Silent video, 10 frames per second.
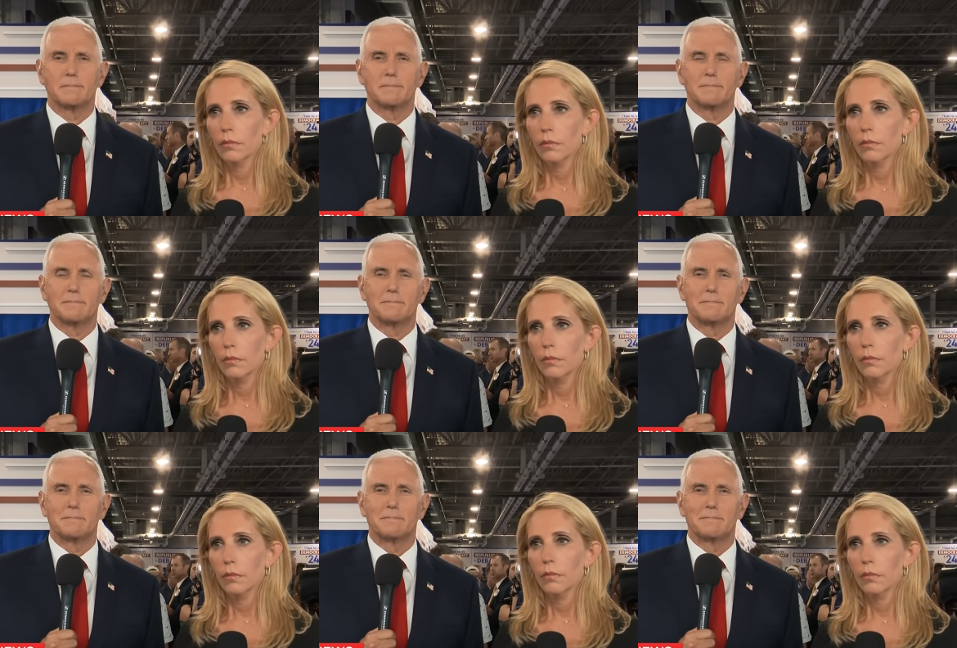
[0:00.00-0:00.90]

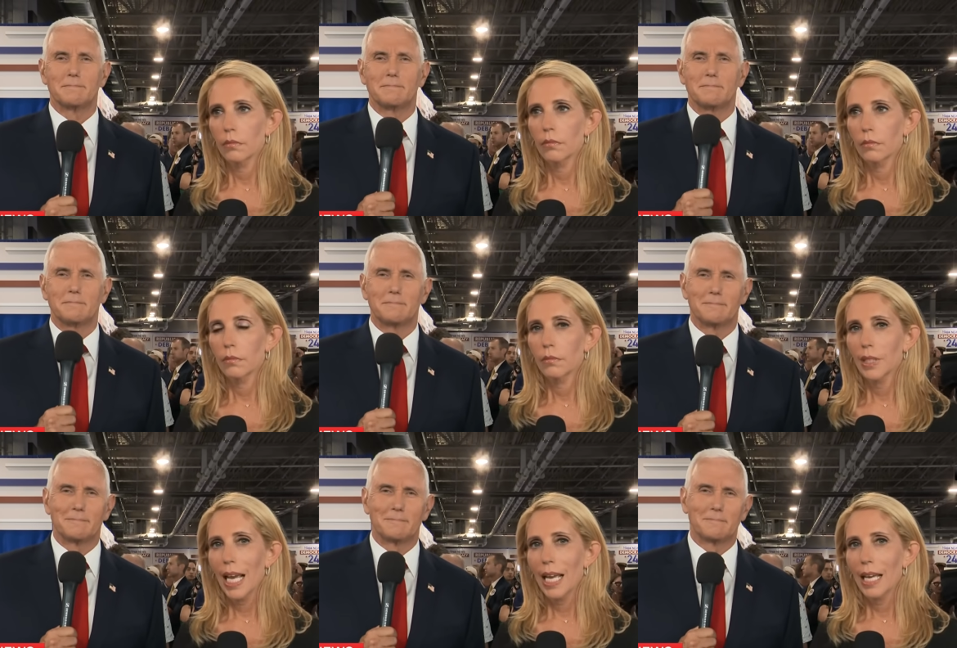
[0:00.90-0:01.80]

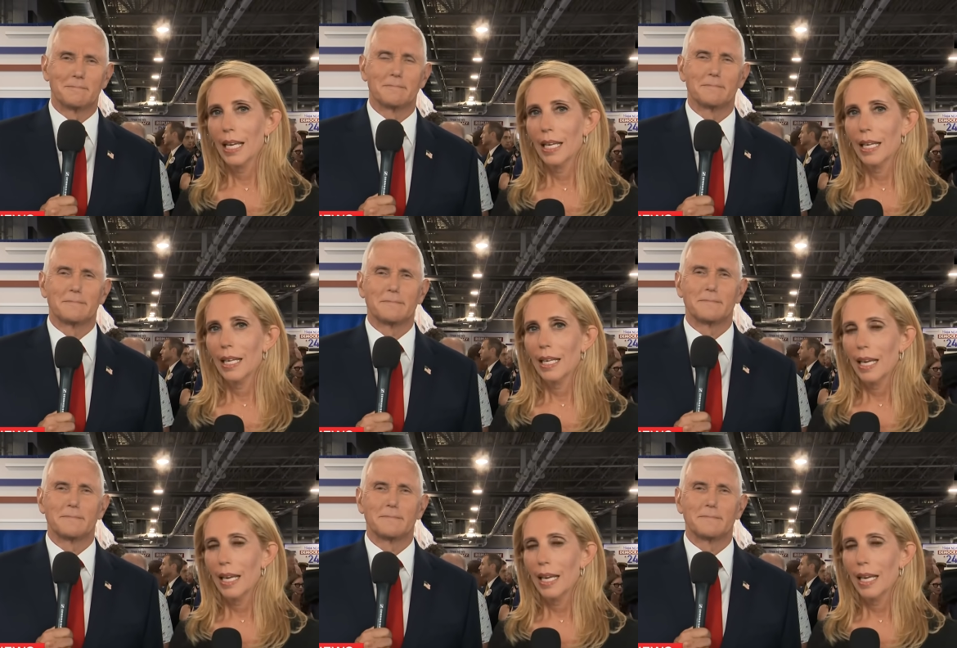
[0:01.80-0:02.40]
(no one is talking)